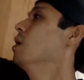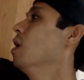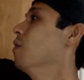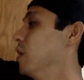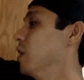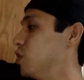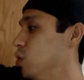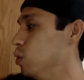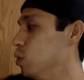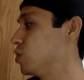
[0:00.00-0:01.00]
of this
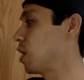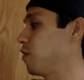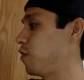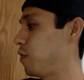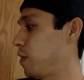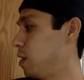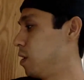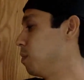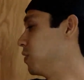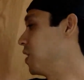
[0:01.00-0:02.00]
new stuff,
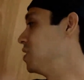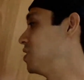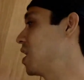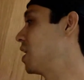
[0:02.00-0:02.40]
but they said